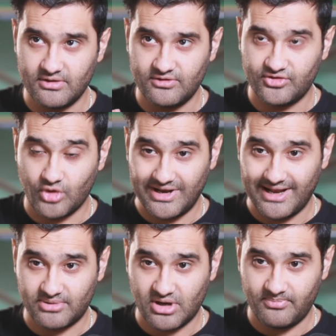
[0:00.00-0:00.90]
Sony
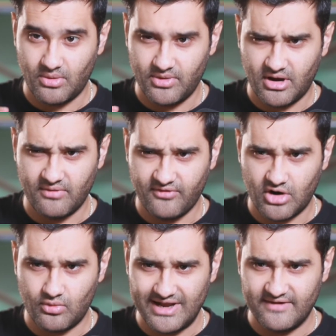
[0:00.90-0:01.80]
laptop that we kind of
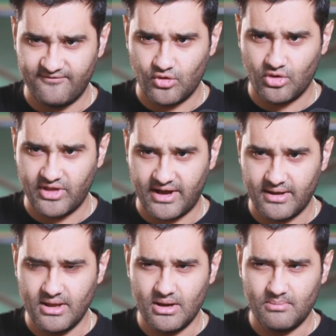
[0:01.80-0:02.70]
got ready for that,
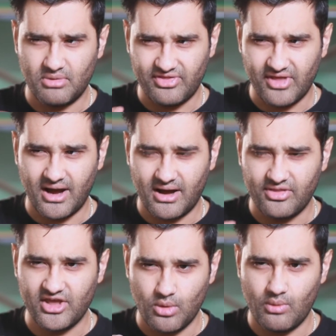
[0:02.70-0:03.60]
but that I
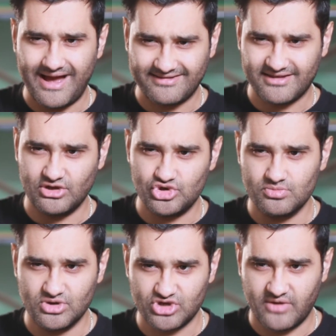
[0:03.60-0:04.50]
think we were asking too
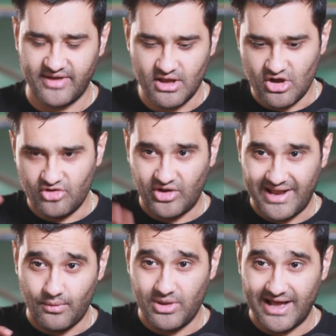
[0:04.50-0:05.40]
much of it. So
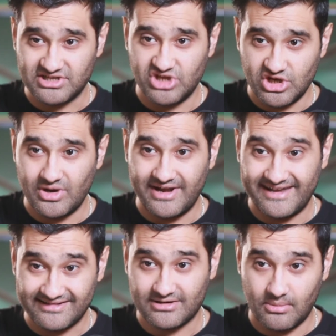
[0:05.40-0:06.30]
now we actually need a
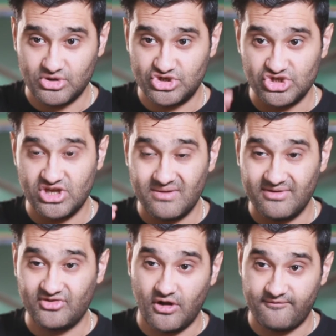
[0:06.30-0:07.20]
desktop machine to give
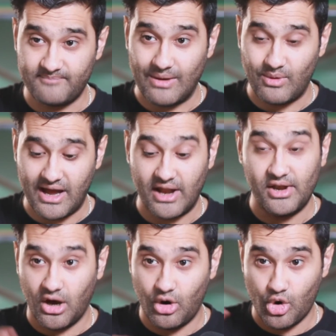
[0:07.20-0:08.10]
us enough power and
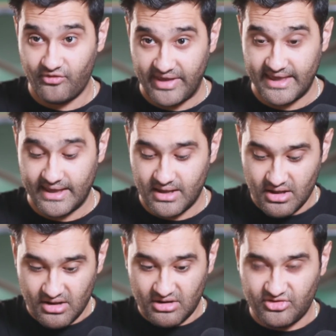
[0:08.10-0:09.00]
not overheat,
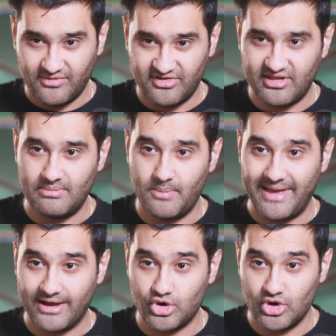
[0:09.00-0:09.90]
because obviously there'll be
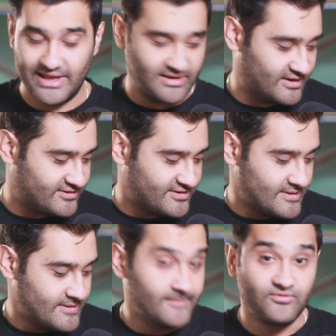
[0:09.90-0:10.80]
better cooling this.
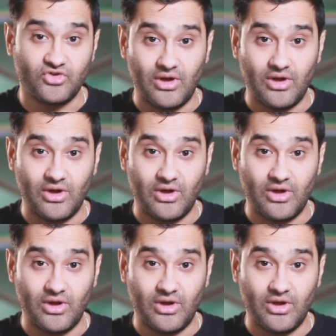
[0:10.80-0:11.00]
So